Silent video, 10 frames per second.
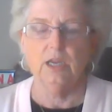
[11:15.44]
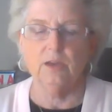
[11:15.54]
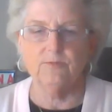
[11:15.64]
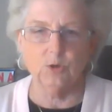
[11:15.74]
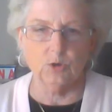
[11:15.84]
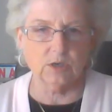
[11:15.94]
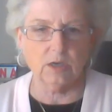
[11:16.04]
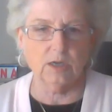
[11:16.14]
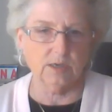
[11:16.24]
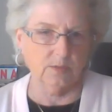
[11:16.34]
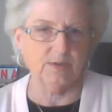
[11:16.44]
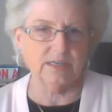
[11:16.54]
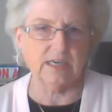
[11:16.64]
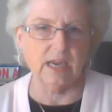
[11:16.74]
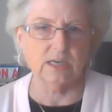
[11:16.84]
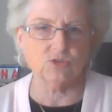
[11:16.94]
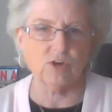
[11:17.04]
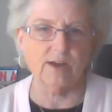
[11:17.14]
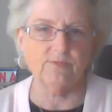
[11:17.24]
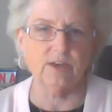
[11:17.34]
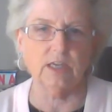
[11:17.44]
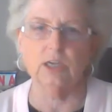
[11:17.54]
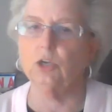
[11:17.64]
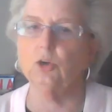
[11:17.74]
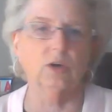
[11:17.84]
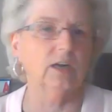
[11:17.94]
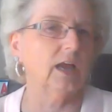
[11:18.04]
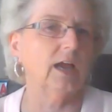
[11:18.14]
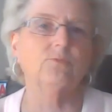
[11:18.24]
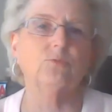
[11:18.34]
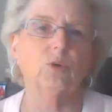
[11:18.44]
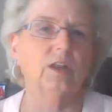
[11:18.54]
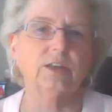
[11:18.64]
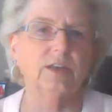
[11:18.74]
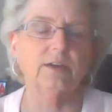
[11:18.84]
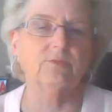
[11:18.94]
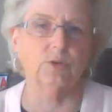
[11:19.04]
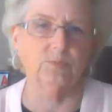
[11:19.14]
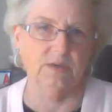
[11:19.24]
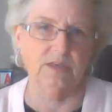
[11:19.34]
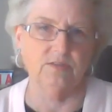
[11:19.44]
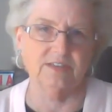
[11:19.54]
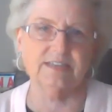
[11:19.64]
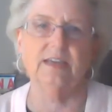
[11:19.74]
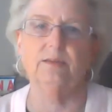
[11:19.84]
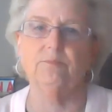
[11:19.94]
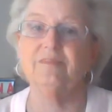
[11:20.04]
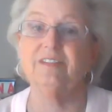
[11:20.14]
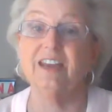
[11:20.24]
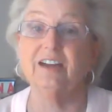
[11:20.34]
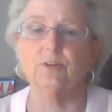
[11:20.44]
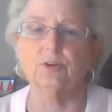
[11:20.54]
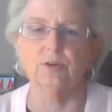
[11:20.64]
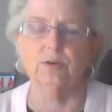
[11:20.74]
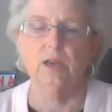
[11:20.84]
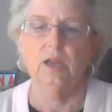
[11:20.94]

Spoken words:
If you're caught up in gang trafficking, your life will never be the same. Never.